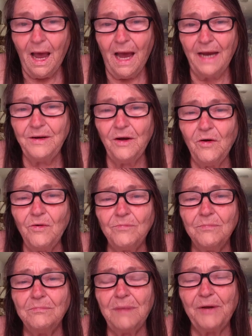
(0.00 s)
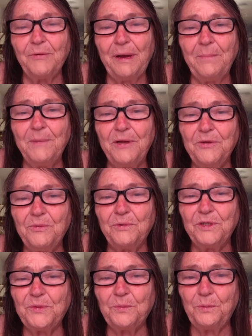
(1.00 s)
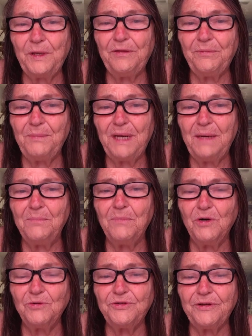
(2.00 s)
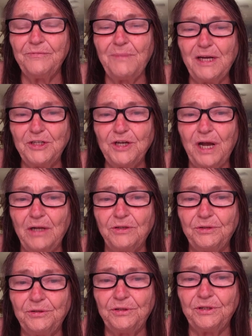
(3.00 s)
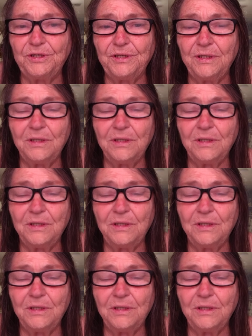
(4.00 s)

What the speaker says: I know my grandmother was with me most of my childhood,